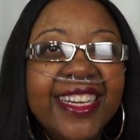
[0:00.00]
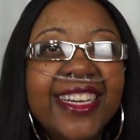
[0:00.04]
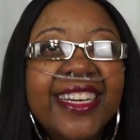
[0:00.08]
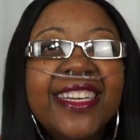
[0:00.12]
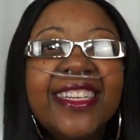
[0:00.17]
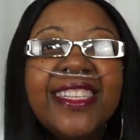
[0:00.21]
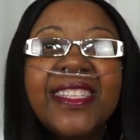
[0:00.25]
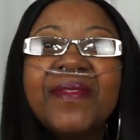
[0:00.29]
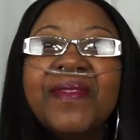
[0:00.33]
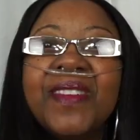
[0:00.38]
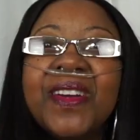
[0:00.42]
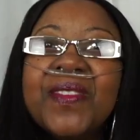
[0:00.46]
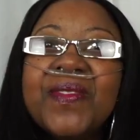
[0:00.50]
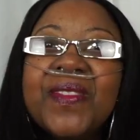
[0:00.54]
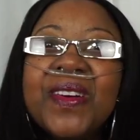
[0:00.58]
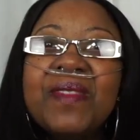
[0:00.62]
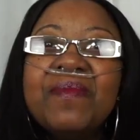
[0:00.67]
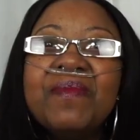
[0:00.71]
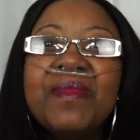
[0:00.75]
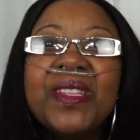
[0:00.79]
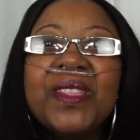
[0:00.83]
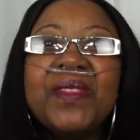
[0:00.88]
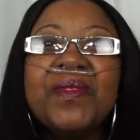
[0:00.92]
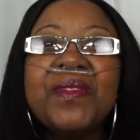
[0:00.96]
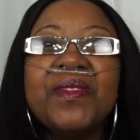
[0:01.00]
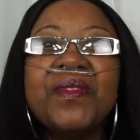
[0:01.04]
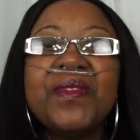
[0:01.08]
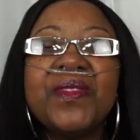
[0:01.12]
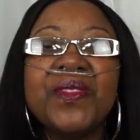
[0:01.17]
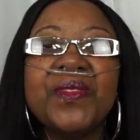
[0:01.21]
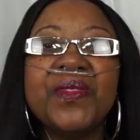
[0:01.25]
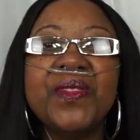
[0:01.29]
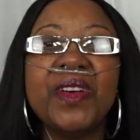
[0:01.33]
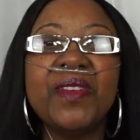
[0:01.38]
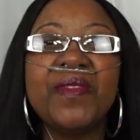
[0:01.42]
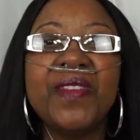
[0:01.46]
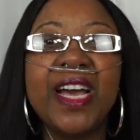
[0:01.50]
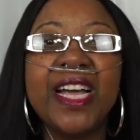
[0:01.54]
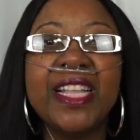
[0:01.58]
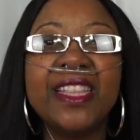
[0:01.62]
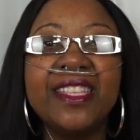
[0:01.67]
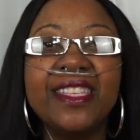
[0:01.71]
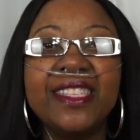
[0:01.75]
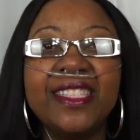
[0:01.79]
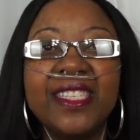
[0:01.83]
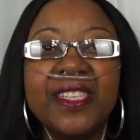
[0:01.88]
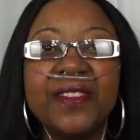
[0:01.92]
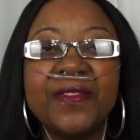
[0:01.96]
It's my one month review. I've had
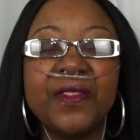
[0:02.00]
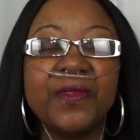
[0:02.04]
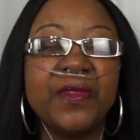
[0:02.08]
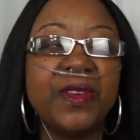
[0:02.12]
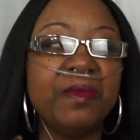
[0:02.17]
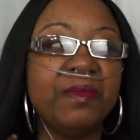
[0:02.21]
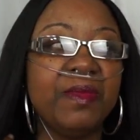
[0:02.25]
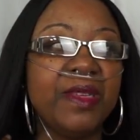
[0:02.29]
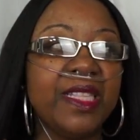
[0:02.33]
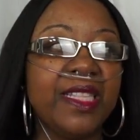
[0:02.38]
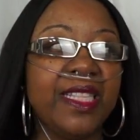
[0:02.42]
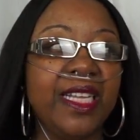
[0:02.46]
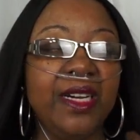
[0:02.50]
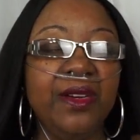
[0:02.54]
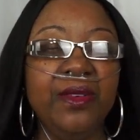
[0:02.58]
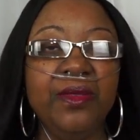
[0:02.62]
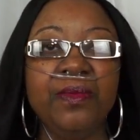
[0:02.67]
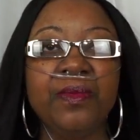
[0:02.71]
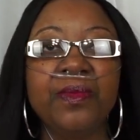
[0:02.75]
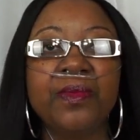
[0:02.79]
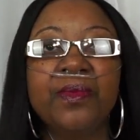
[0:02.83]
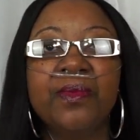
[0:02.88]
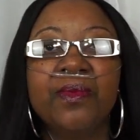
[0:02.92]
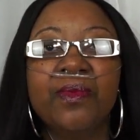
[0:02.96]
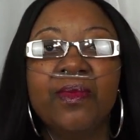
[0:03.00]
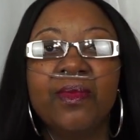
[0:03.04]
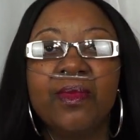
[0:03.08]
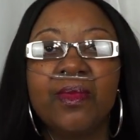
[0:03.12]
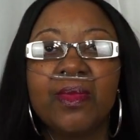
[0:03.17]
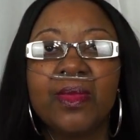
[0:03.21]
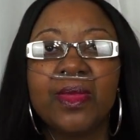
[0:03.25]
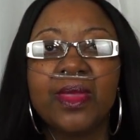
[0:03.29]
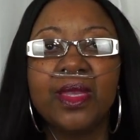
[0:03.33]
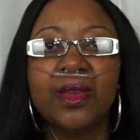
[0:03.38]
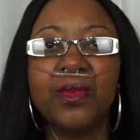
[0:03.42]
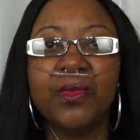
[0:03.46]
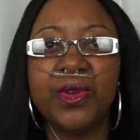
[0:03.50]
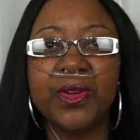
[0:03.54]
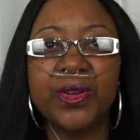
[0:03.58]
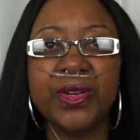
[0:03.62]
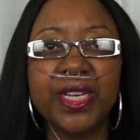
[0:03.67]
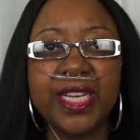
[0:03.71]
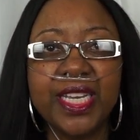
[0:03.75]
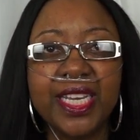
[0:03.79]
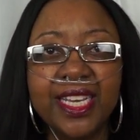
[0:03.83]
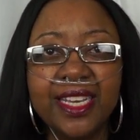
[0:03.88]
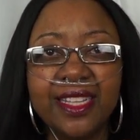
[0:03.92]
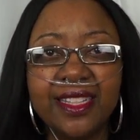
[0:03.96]
this hair for one month now,
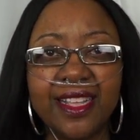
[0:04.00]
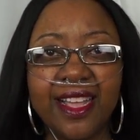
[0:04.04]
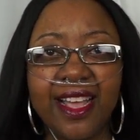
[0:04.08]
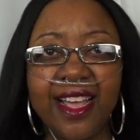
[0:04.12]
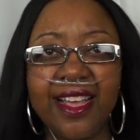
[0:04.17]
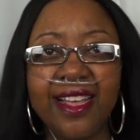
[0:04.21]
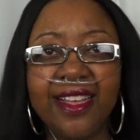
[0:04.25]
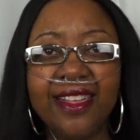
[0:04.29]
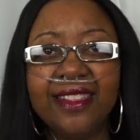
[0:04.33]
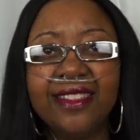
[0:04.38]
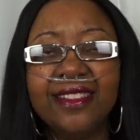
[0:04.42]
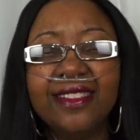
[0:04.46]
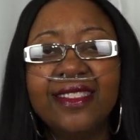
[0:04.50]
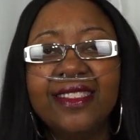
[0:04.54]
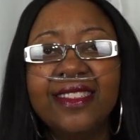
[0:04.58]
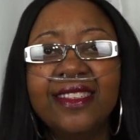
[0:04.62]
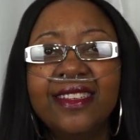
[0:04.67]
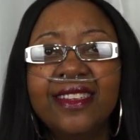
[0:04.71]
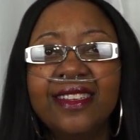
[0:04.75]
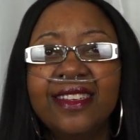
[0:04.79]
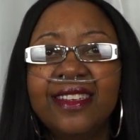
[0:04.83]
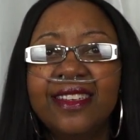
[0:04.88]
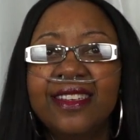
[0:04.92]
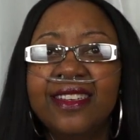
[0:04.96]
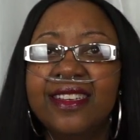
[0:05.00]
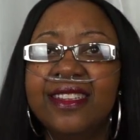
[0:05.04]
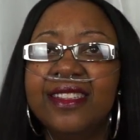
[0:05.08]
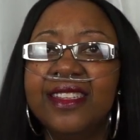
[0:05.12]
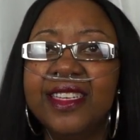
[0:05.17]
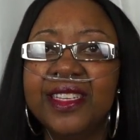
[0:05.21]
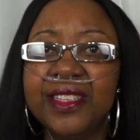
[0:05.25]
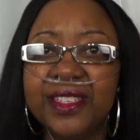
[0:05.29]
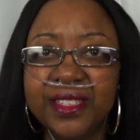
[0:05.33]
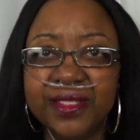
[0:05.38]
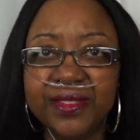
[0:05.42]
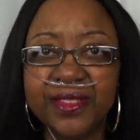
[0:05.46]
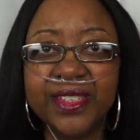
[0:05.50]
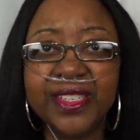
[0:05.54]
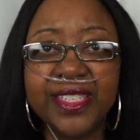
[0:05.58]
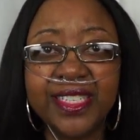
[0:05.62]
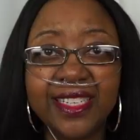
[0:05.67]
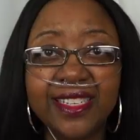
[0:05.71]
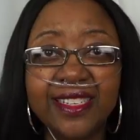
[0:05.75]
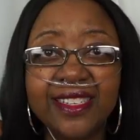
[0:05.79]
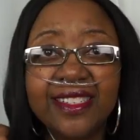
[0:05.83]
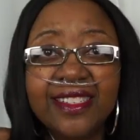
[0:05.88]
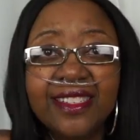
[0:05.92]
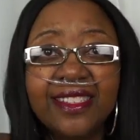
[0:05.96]
wearing it, and the hair is very
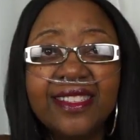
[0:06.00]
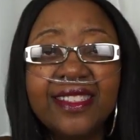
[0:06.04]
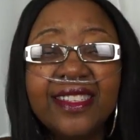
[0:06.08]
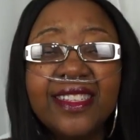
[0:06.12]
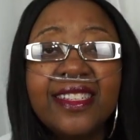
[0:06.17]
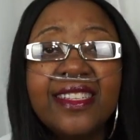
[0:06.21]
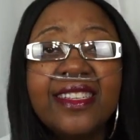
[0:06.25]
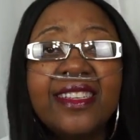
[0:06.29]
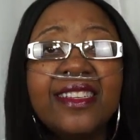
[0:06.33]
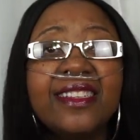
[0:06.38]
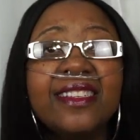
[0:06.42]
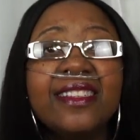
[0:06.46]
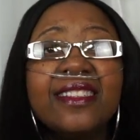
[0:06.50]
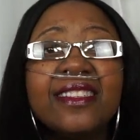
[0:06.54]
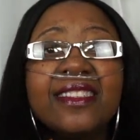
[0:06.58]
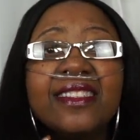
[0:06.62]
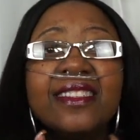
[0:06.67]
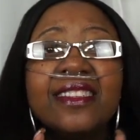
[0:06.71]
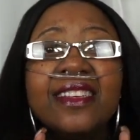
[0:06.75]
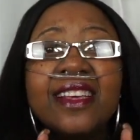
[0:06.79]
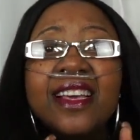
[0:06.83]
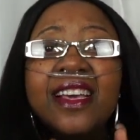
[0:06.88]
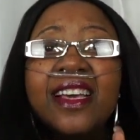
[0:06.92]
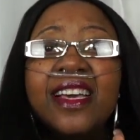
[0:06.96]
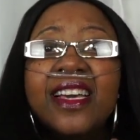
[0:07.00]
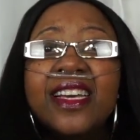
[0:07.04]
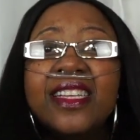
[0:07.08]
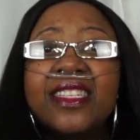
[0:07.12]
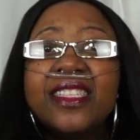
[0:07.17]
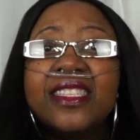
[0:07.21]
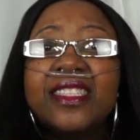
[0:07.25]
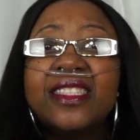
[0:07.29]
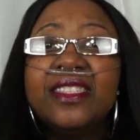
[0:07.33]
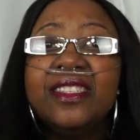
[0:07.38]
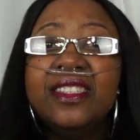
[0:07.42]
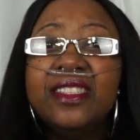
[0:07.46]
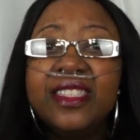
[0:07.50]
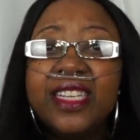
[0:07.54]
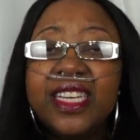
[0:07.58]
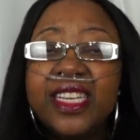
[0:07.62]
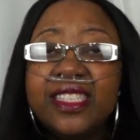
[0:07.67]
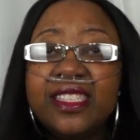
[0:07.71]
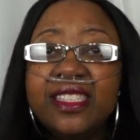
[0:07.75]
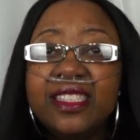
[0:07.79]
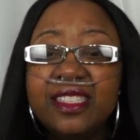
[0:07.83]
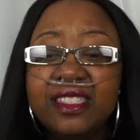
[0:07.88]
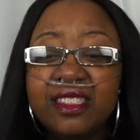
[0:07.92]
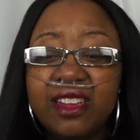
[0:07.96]
nice. It is. It's still
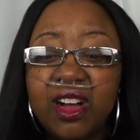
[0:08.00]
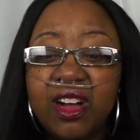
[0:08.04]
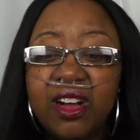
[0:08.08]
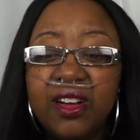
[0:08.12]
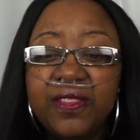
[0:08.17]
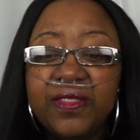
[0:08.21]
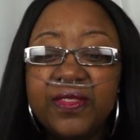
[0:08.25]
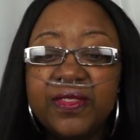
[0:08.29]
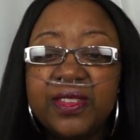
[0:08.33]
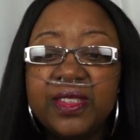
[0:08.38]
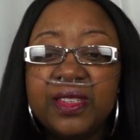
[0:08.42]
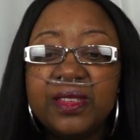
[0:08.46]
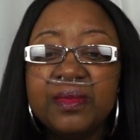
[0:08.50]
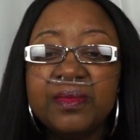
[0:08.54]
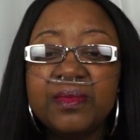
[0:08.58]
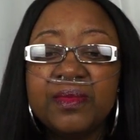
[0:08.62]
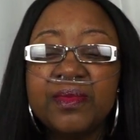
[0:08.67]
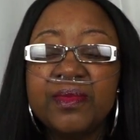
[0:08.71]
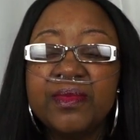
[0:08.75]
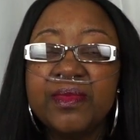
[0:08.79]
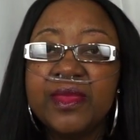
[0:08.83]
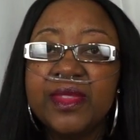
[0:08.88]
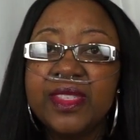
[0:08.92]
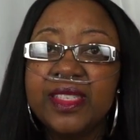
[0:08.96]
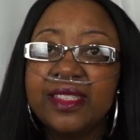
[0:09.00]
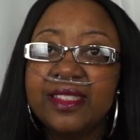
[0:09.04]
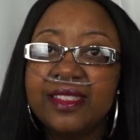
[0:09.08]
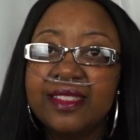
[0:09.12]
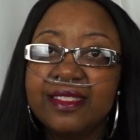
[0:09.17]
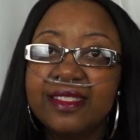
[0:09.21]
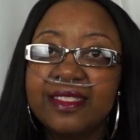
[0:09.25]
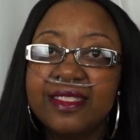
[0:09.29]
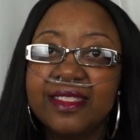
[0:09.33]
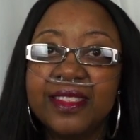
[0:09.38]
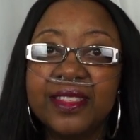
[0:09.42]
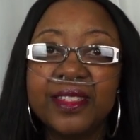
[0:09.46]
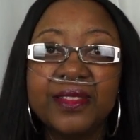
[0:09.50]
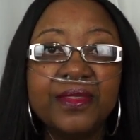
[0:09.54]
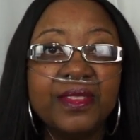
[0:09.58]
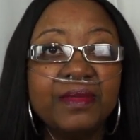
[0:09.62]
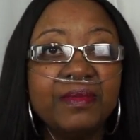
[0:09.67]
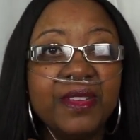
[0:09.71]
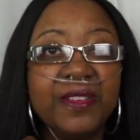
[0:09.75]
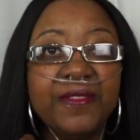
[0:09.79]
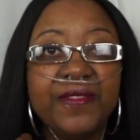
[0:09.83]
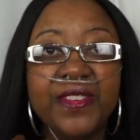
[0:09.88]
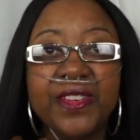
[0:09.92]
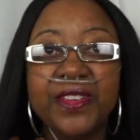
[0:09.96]
nice and soft. Still run
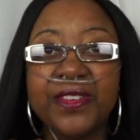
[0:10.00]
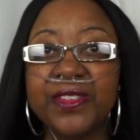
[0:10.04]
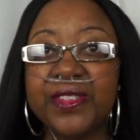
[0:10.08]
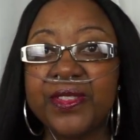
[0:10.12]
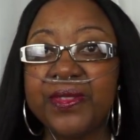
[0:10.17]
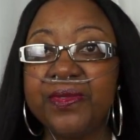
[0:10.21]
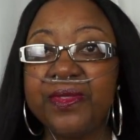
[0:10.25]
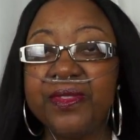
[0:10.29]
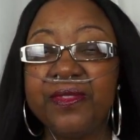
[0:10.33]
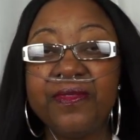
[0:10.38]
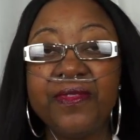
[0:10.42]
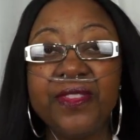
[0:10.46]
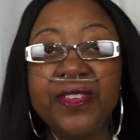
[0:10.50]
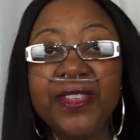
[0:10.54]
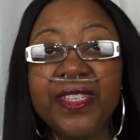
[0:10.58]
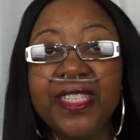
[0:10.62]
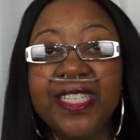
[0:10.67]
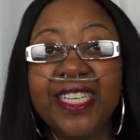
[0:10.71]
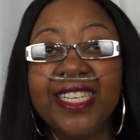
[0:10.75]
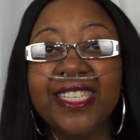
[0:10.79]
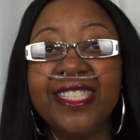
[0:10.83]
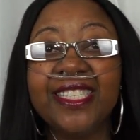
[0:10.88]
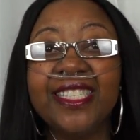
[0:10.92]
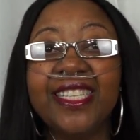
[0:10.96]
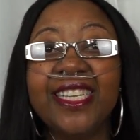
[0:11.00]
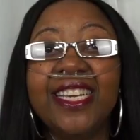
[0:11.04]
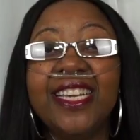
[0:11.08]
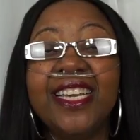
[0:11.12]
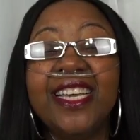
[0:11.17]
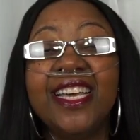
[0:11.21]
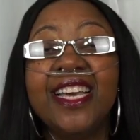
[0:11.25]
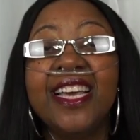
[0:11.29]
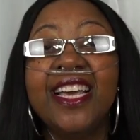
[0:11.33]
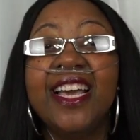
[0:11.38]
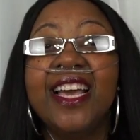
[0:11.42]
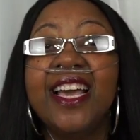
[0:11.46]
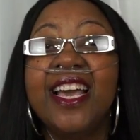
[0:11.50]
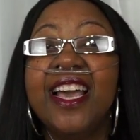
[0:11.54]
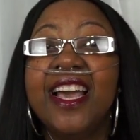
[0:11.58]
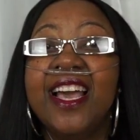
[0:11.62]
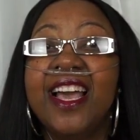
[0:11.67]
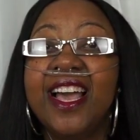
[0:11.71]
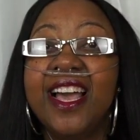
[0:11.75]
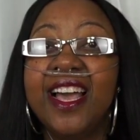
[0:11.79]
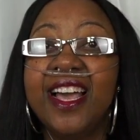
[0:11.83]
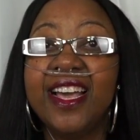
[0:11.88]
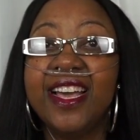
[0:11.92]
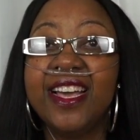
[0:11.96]
my fingers through it very nicely,
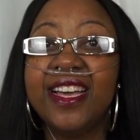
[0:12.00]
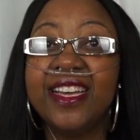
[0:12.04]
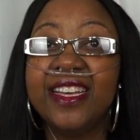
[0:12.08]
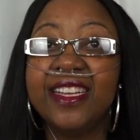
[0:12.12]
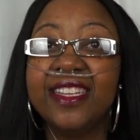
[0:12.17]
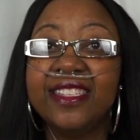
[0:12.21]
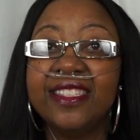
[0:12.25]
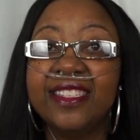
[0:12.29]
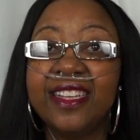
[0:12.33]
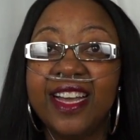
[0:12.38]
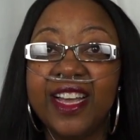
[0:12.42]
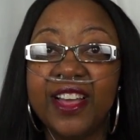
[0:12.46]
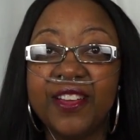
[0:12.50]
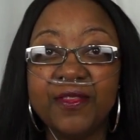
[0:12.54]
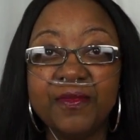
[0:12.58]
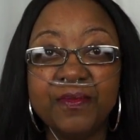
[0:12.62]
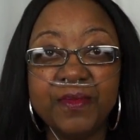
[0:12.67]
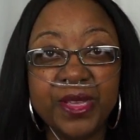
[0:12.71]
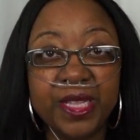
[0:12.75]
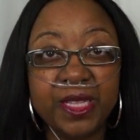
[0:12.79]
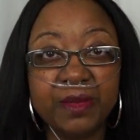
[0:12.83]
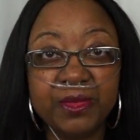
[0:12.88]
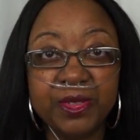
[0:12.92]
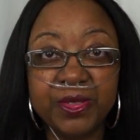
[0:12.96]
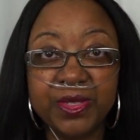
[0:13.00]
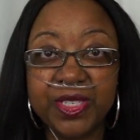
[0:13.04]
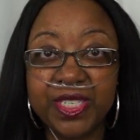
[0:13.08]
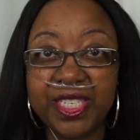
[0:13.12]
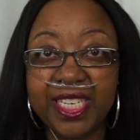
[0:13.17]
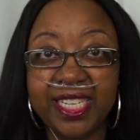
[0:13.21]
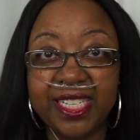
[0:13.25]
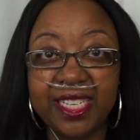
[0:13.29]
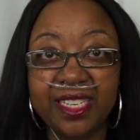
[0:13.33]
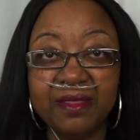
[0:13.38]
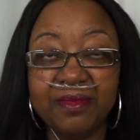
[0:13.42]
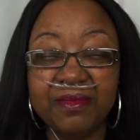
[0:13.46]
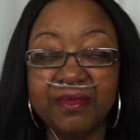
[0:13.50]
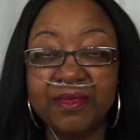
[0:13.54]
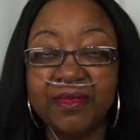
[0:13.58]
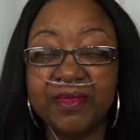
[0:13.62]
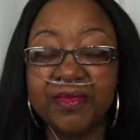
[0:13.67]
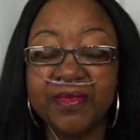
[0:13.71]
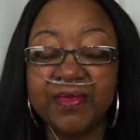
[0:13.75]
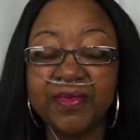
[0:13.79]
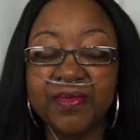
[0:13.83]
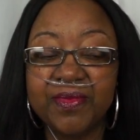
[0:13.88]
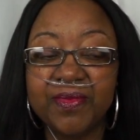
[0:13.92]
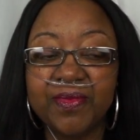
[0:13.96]
and I have minimal shedding
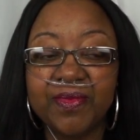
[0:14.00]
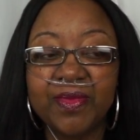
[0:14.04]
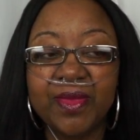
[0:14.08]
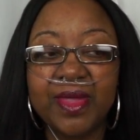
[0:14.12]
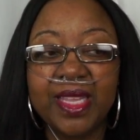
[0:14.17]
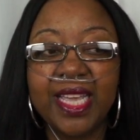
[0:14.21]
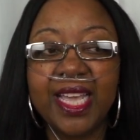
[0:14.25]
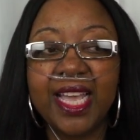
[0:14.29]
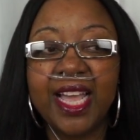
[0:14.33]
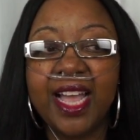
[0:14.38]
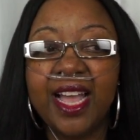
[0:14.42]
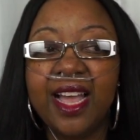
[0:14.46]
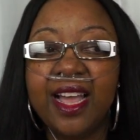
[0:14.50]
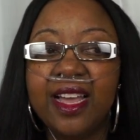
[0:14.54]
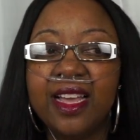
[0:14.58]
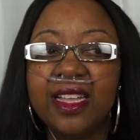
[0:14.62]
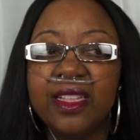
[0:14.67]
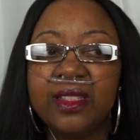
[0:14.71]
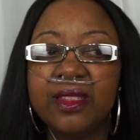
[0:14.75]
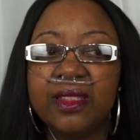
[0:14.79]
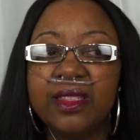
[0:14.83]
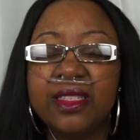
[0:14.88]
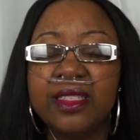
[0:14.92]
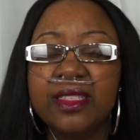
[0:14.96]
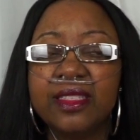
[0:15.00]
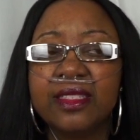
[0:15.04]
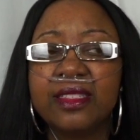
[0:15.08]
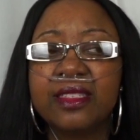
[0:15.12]
and